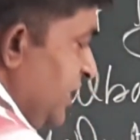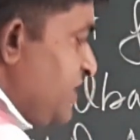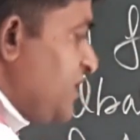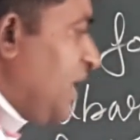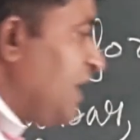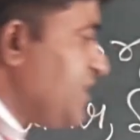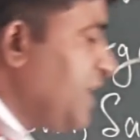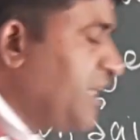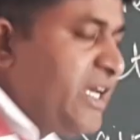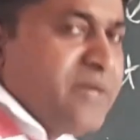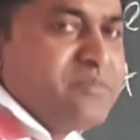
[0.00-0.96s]
are the
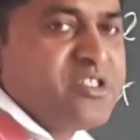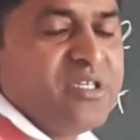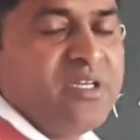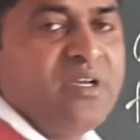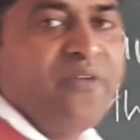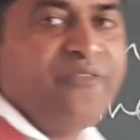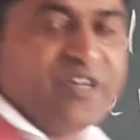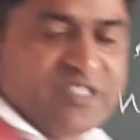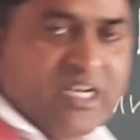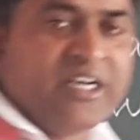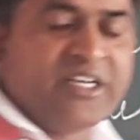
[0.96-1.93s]
games
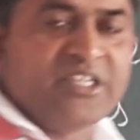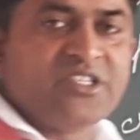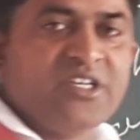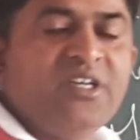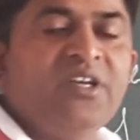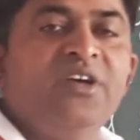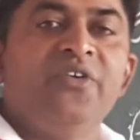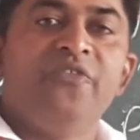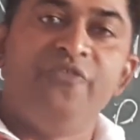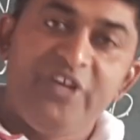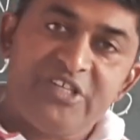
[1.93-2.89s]
facilities
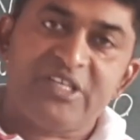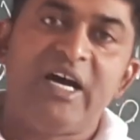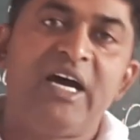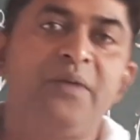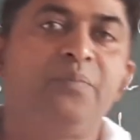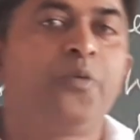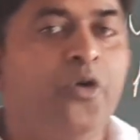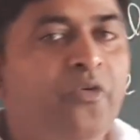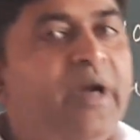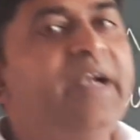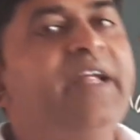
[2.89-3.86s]
which are
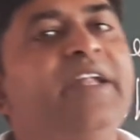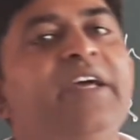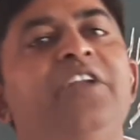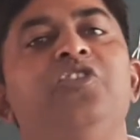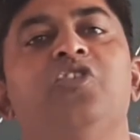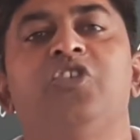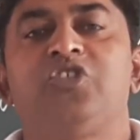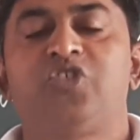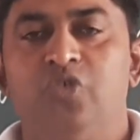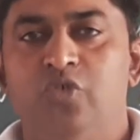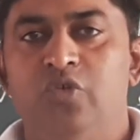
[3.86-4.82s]
provided in your
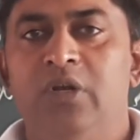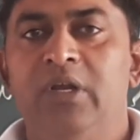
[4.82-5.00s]
school,